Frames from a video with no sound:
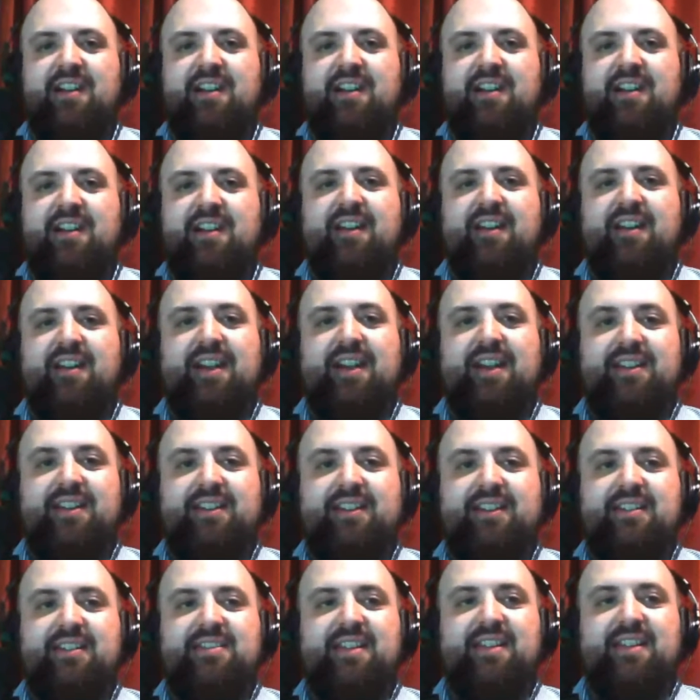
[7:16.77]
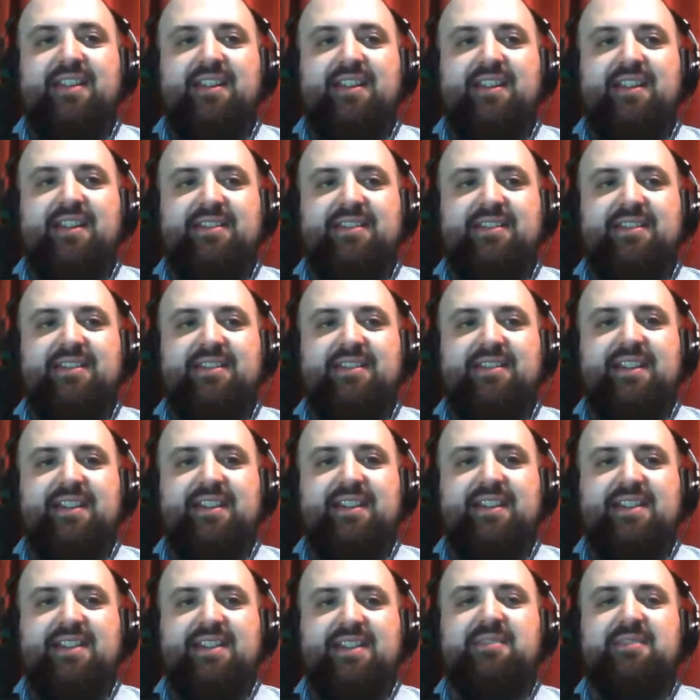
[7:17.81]
And it's
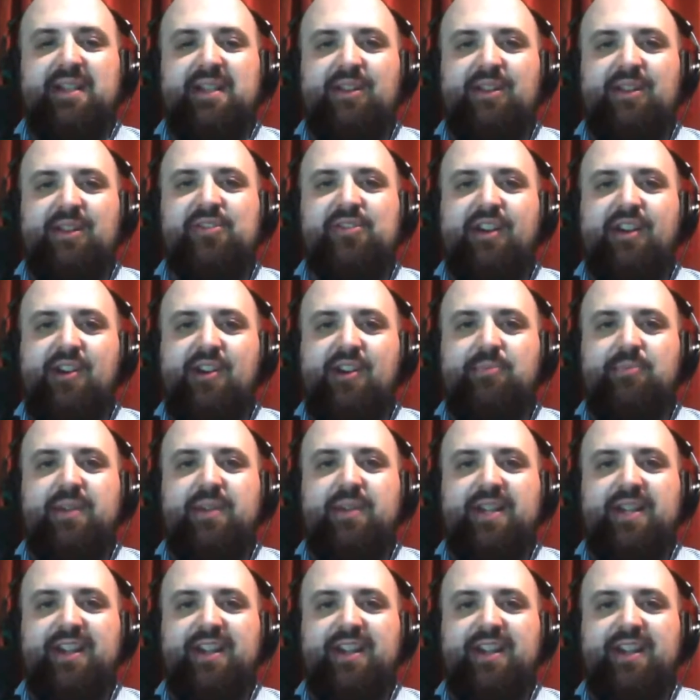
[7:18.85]
a bit close to home in an